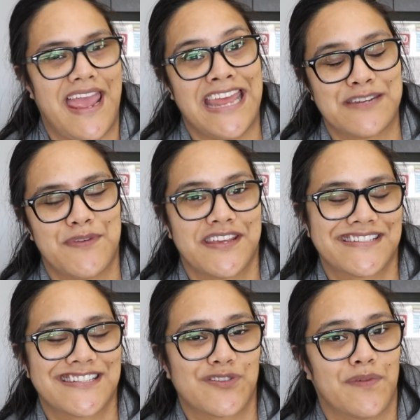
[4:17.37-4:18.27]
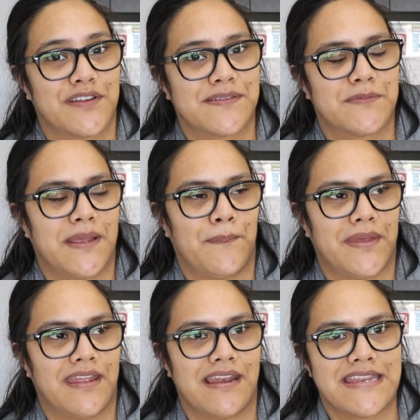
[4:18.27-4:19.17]
And because it's almost
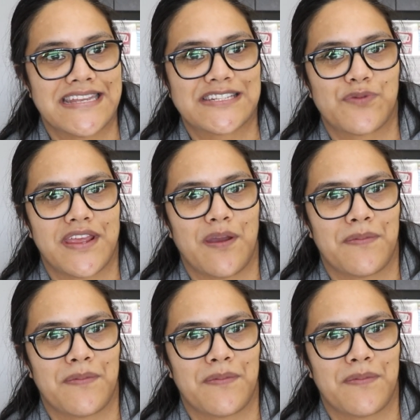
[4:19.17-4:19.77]
September, next week